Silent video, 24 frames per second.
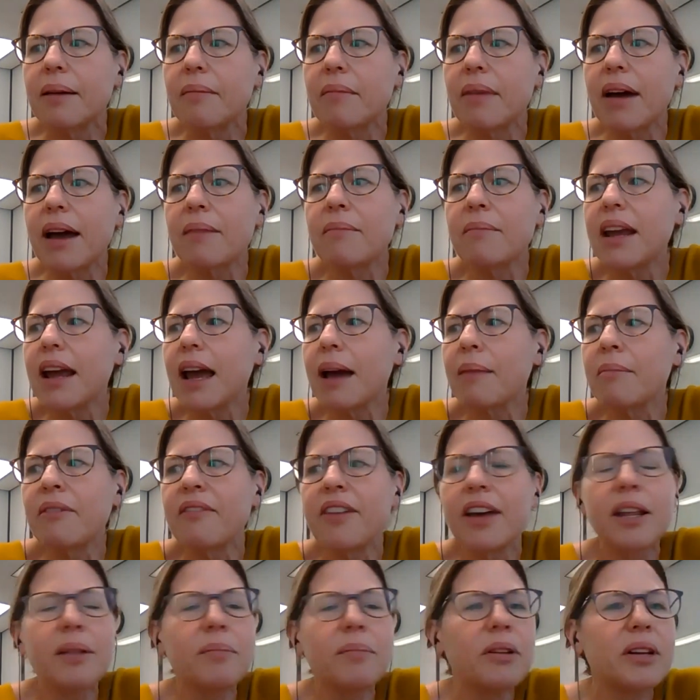I'm
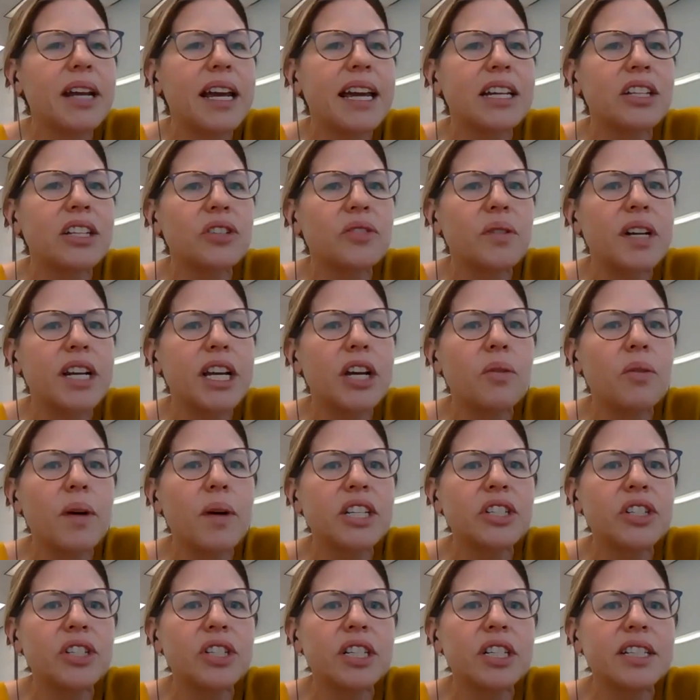available to answer any
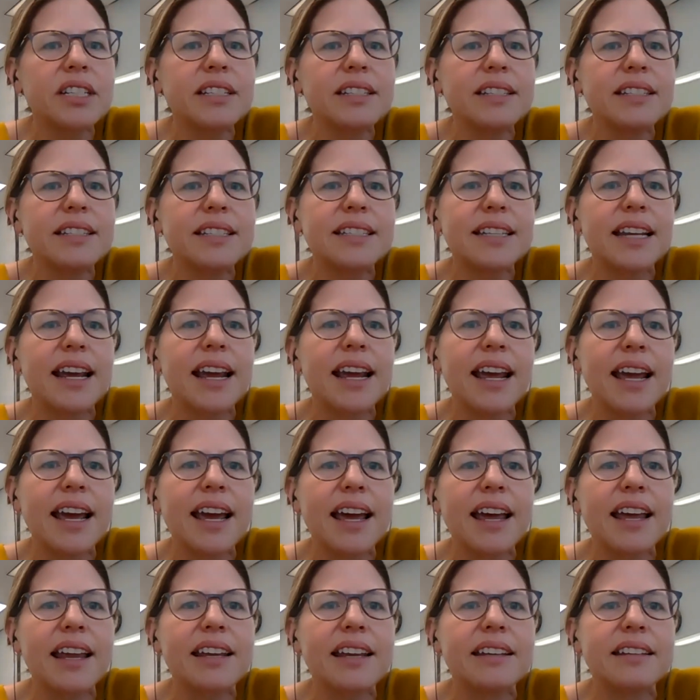questions
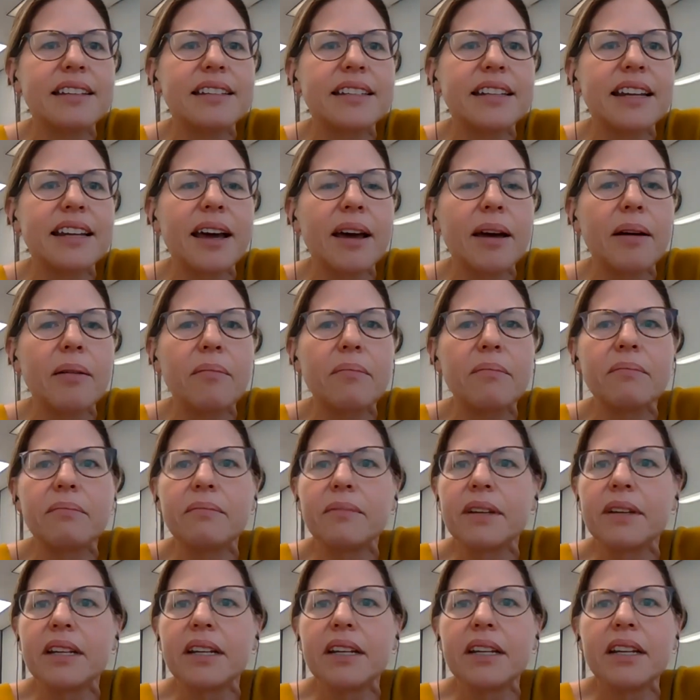and
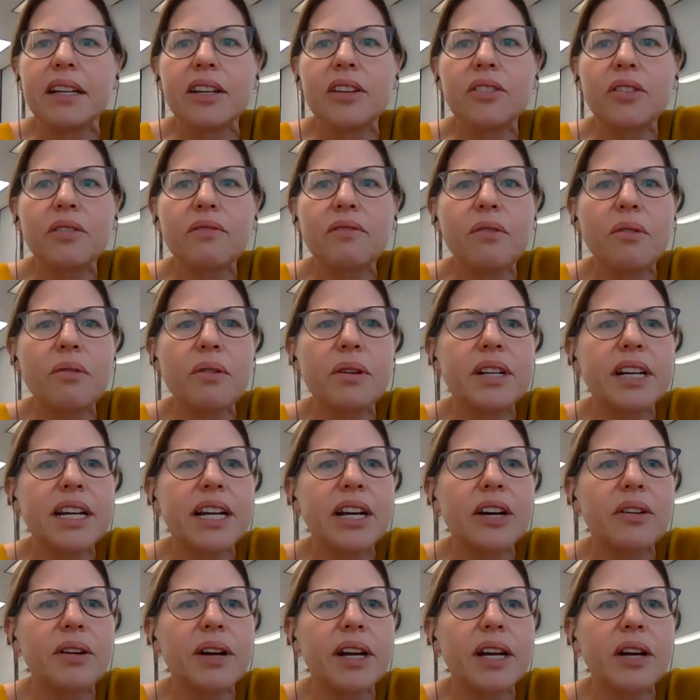look
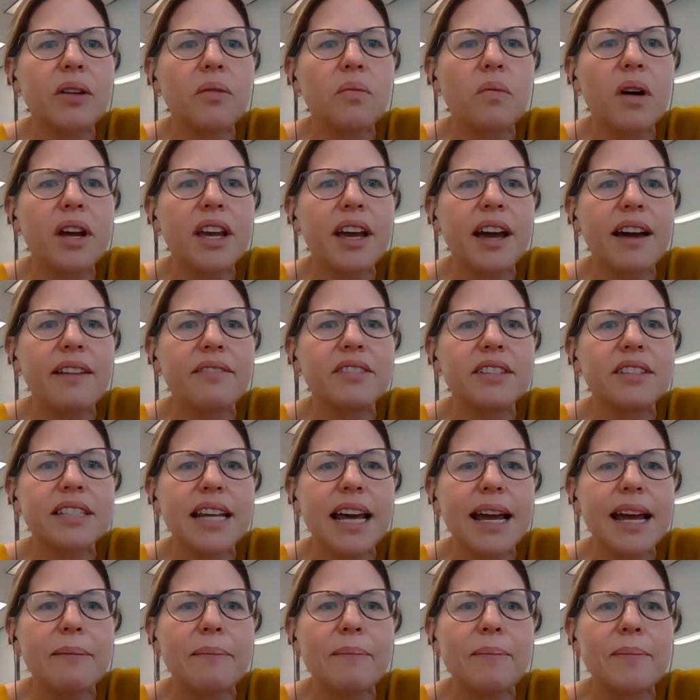forward to hearing what you have.
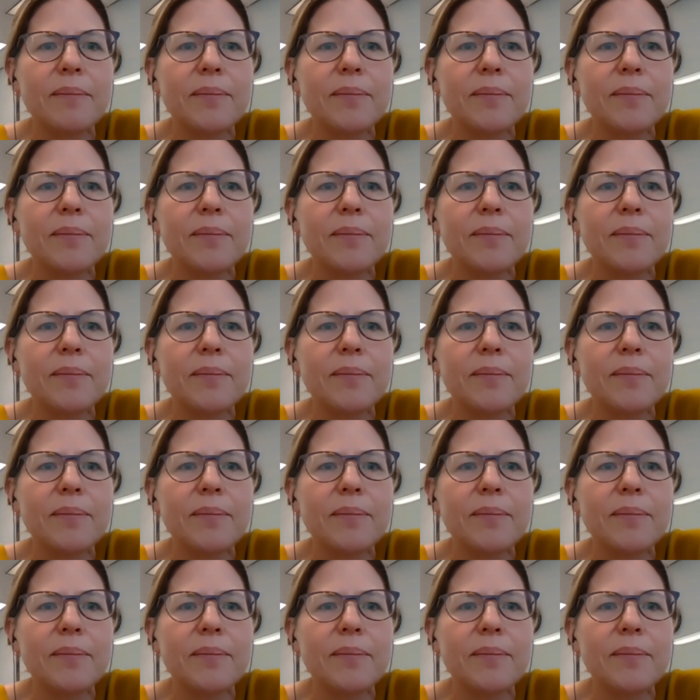